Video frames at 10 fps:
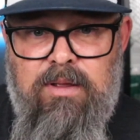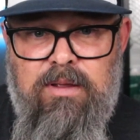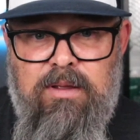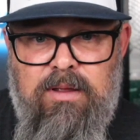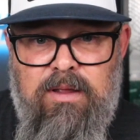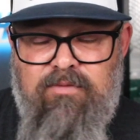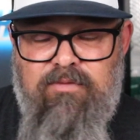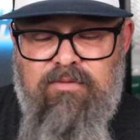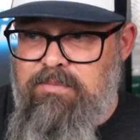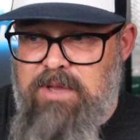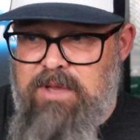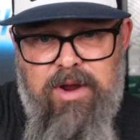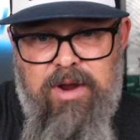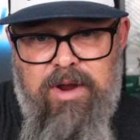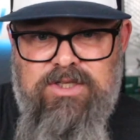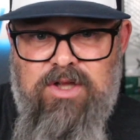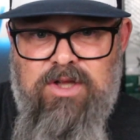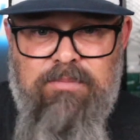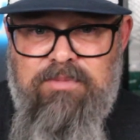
if something breaks off, something